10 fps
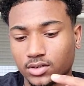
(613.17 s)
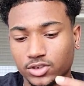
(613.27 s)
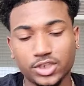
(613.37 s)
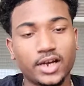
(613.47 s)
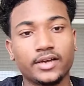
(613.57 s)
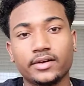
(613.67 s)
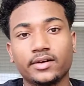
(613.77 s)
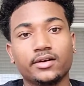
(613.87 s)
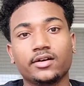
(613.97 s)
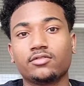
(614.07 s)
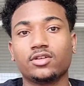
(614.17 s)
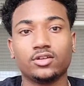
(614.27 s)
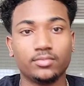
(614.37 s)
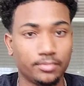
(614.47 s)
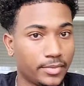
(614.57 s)
China, a
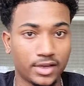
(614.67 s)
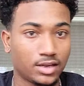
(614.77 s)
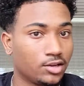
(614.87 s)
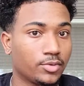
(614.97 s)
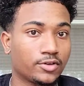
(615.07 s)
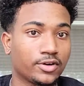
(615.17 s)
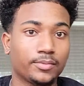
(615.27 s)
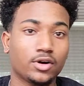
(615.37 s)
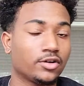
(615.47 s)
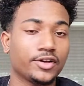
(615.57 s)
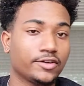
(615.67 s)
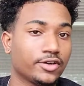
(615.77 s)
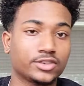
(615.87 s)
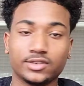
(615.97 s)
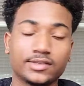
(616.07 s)
little bit of modern day
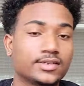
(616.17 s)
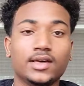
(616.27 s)
Russia.